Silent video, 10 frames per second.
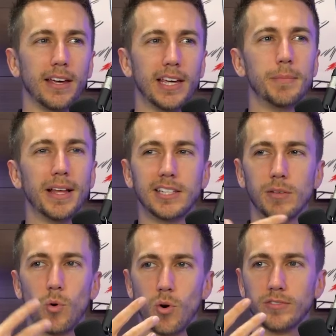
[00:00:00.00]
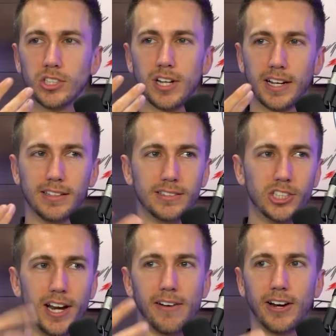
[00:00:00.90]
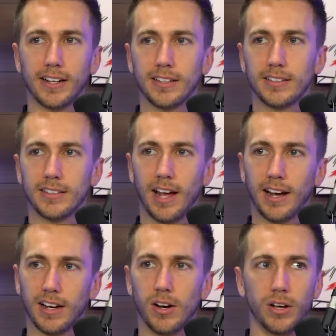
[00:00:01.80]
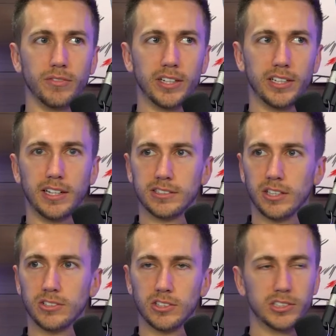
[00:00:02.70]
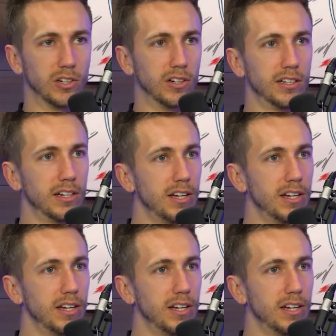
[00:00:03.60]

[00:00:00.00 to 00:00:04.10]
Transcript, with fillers: he meant it more of just like a generic, like, "Oh, hopefully you guys go to the store."